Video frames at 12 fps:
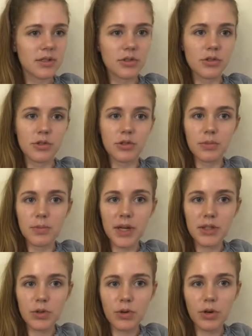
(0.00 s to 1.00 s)
to my
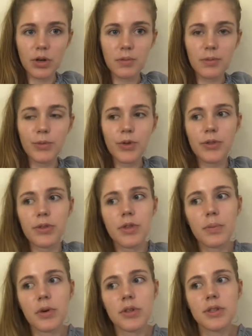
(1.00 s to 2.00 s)
dorm with the
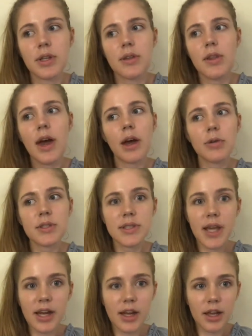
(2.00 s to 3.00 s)
person that I was
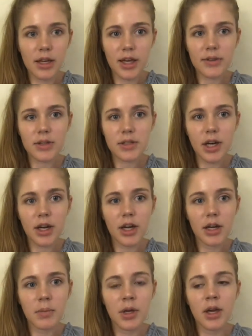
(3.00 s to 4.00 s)
dating at the
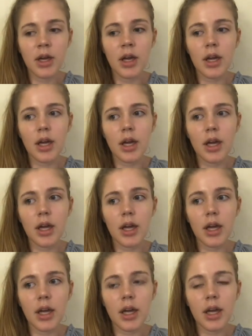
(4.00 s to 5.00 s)
time,
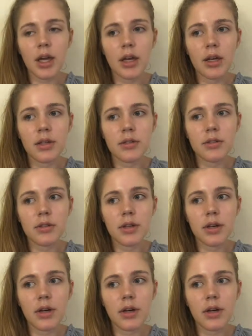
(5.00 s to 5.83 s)
and